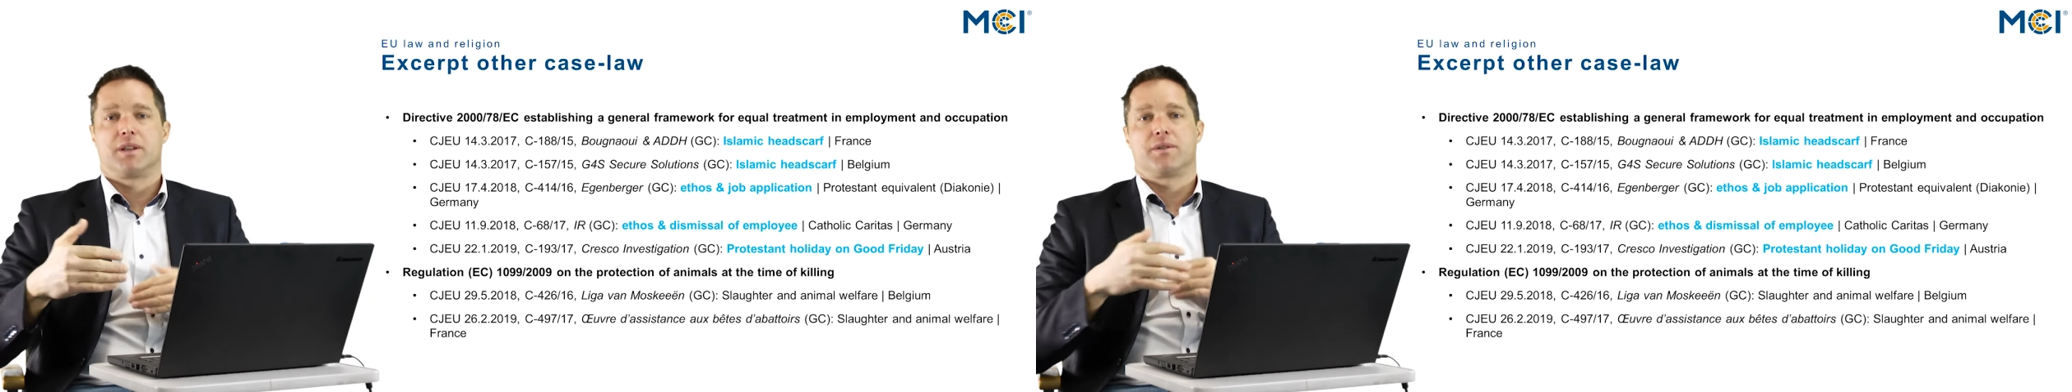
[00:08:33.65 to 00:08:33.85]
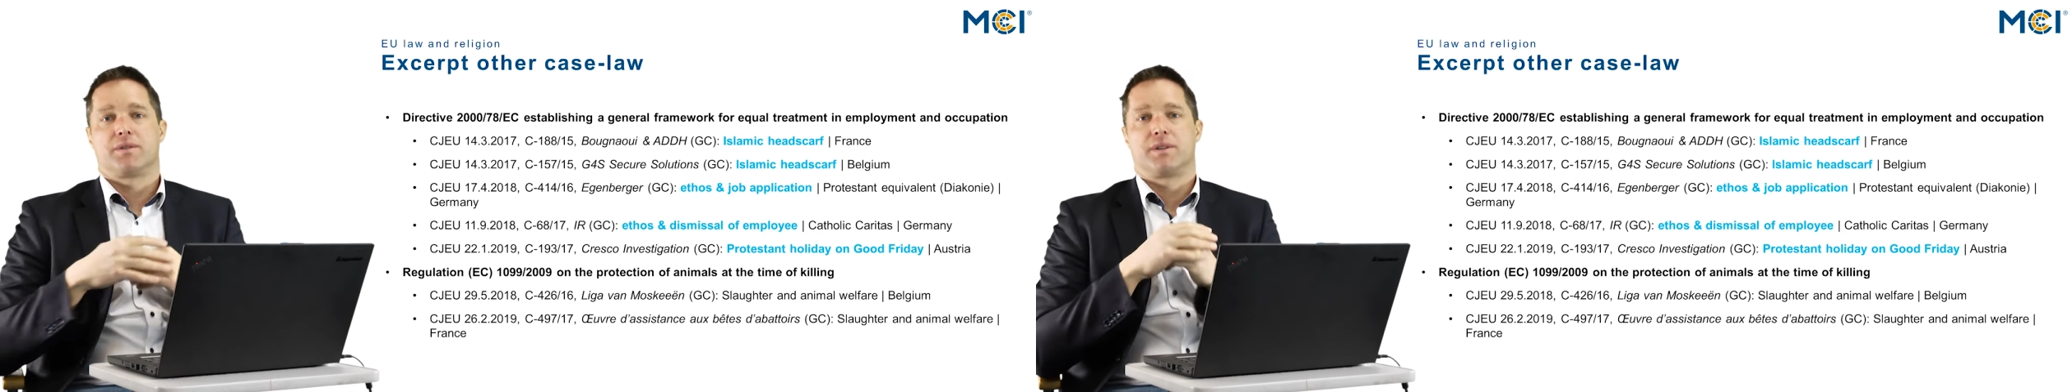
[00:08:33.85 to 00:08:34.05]

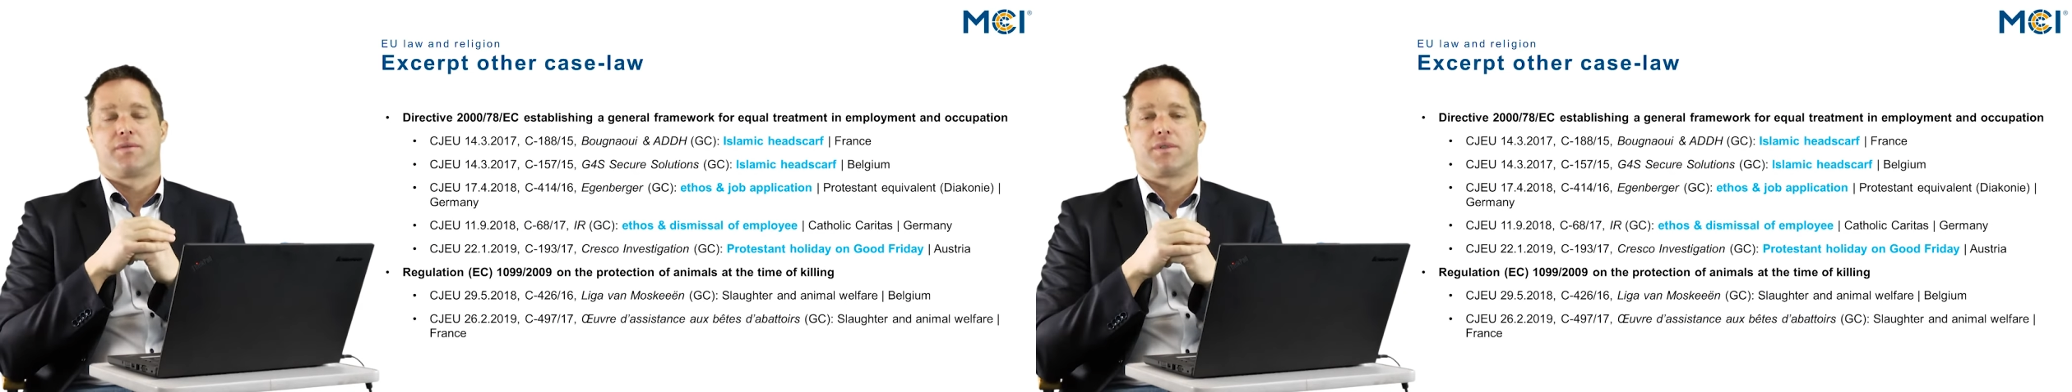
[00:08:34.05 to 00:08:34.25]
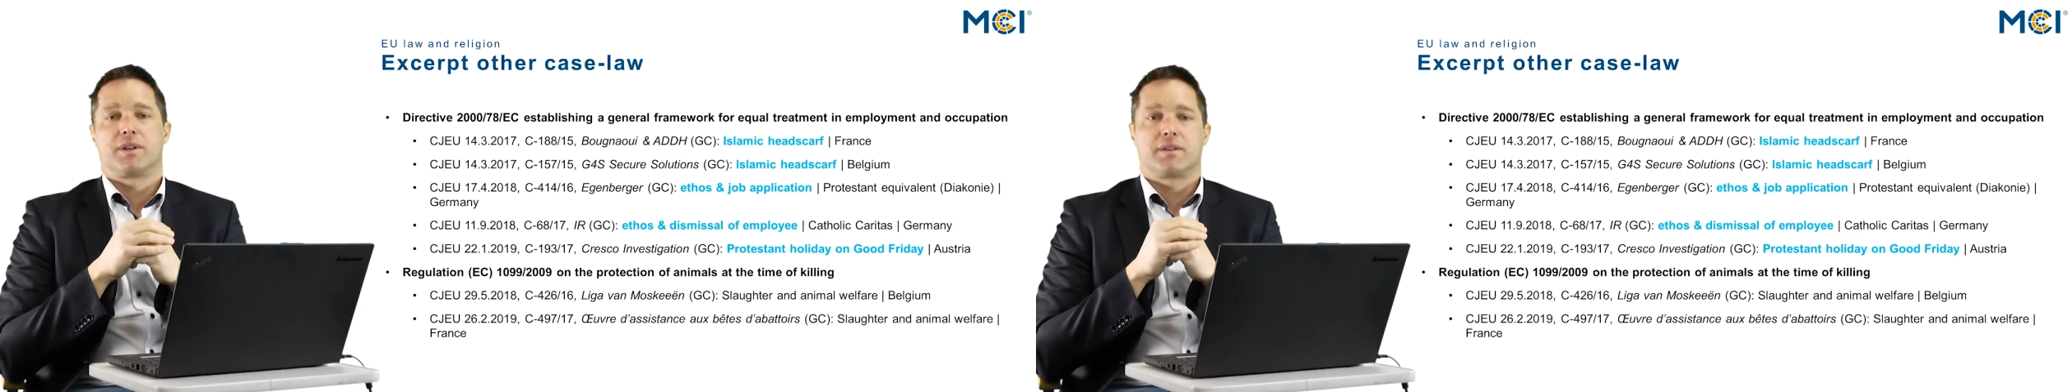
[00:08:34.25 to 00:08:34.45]
those
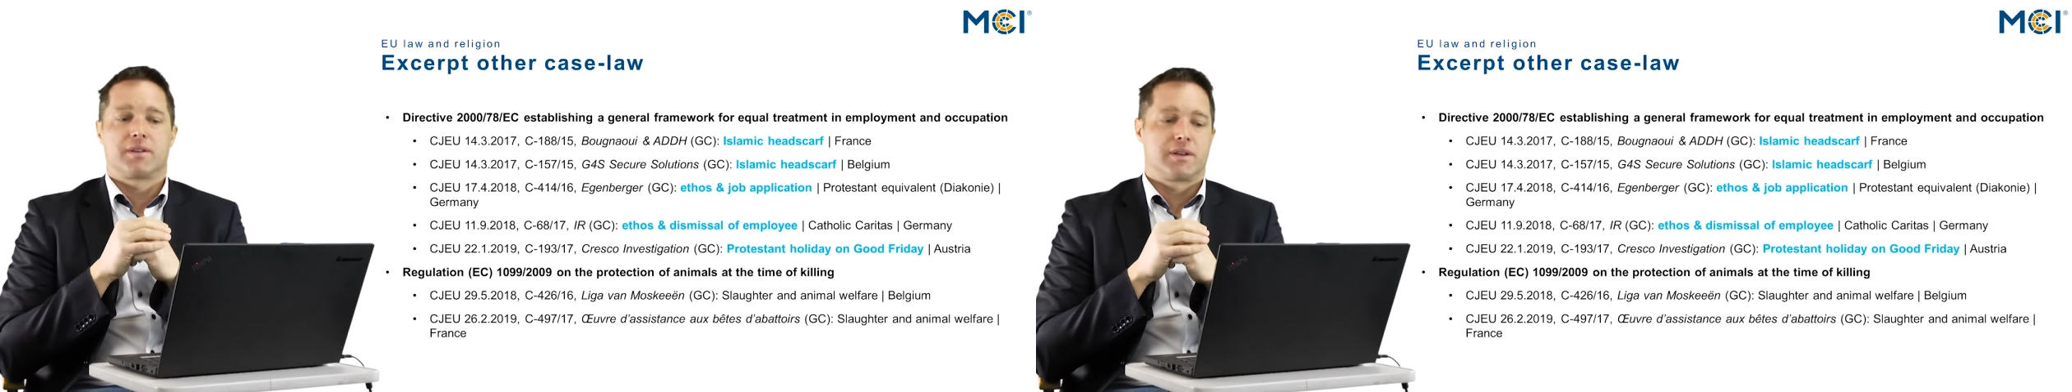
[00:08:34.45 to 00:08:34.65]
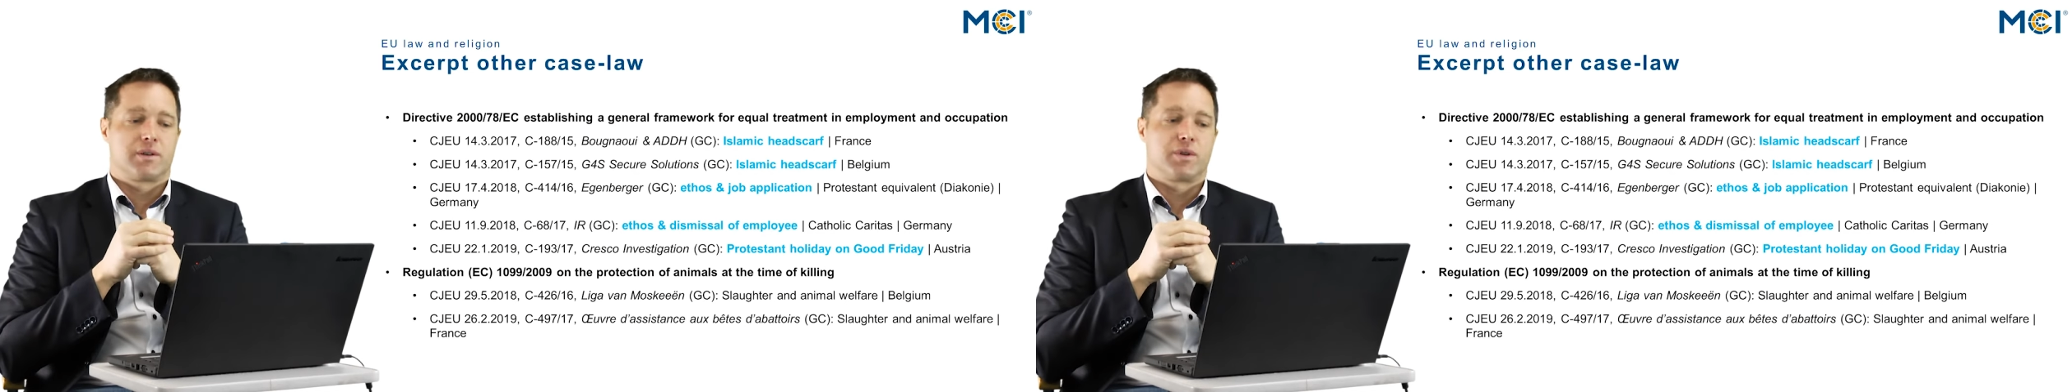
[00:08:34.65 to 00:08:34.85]
different
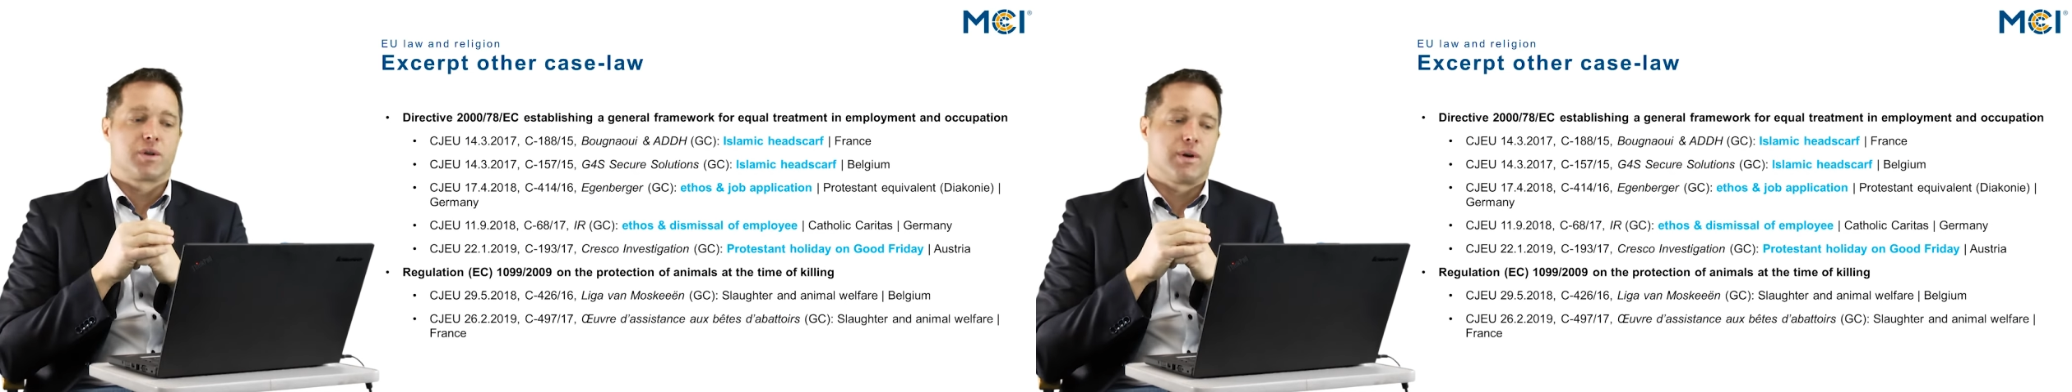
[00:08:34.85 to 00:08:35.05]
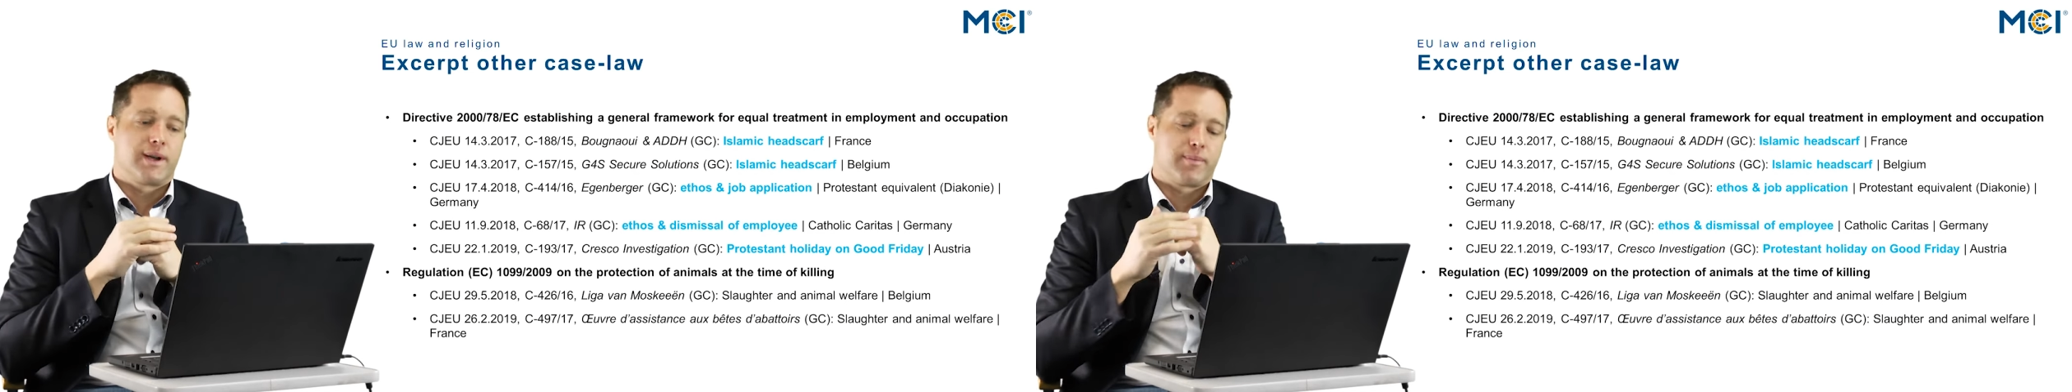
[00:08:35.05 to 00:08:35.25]

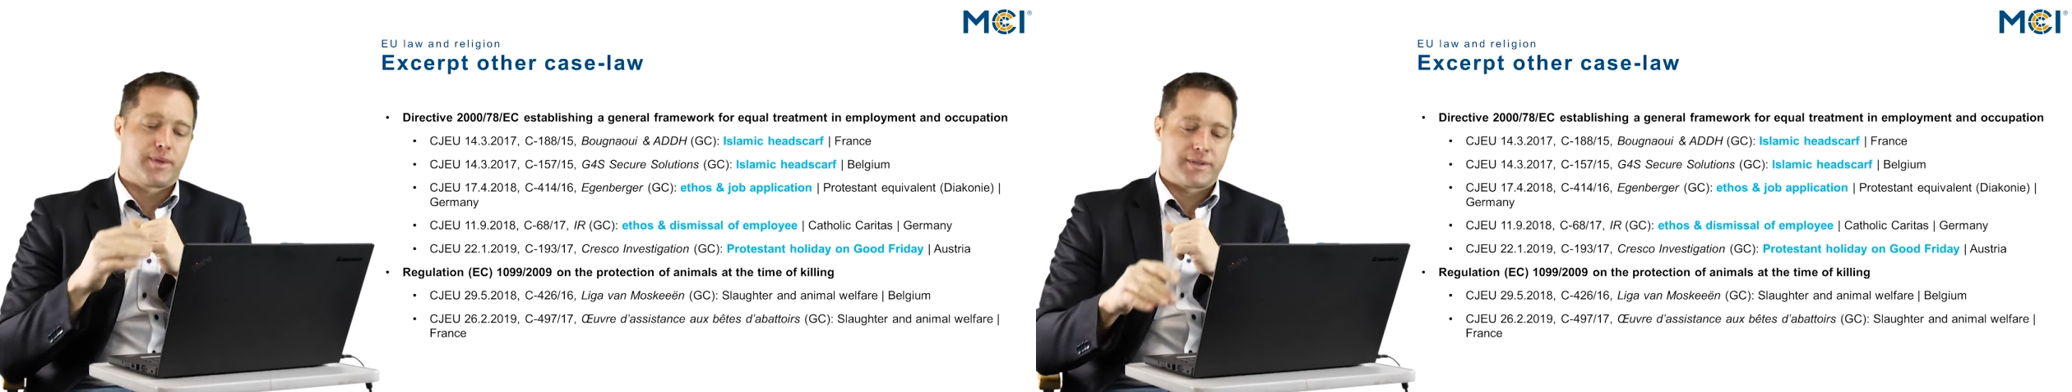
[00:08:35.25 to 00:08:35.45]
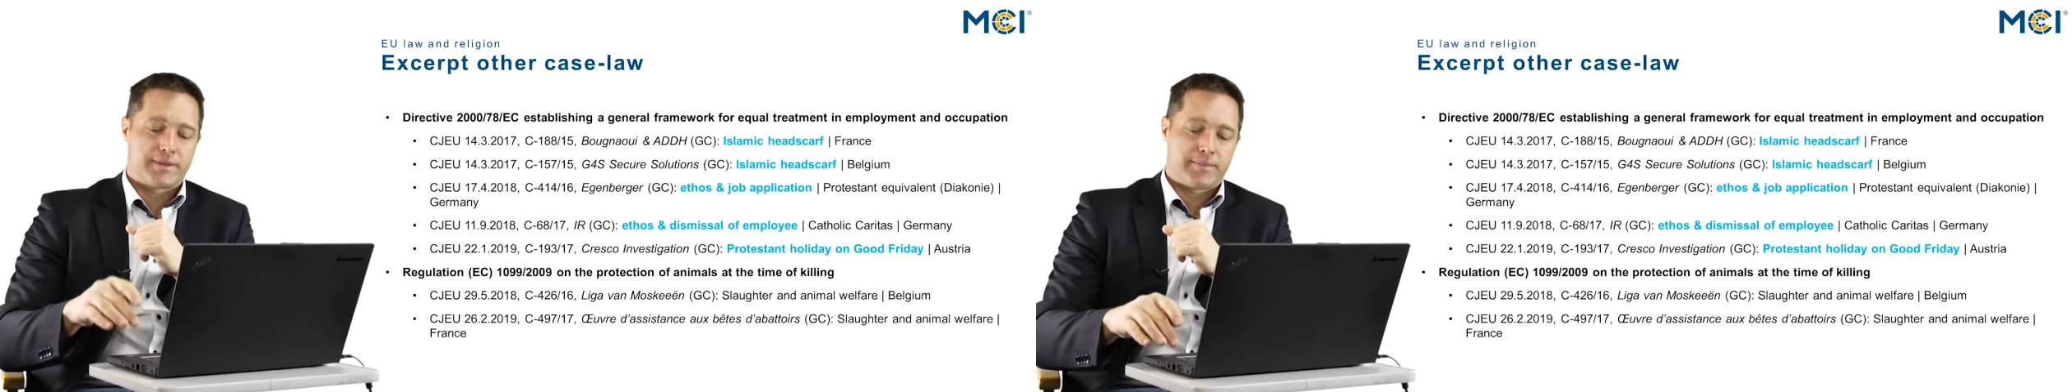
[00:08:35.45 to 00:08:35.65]

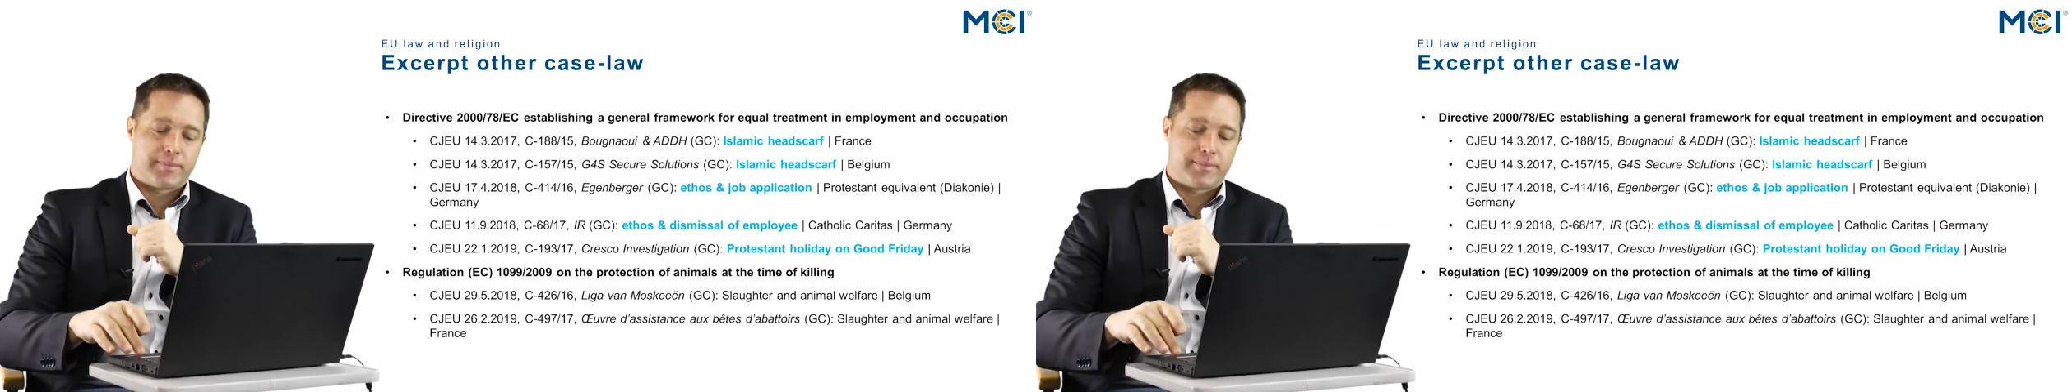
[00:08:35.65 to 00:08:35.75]
requirements.